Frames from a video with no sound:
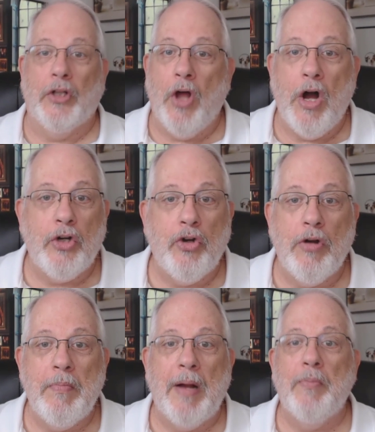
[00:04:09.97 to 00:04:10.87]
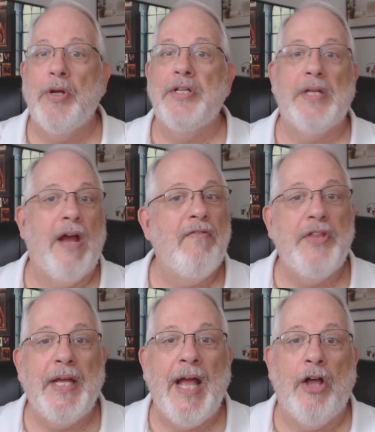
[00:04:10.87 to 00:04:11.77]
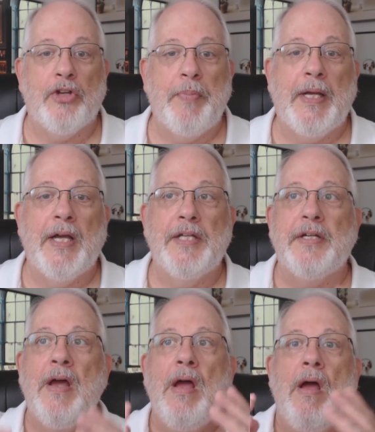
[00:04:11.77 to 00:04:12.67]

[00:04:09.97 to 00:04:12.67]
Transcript: your long-term memories, everything else, because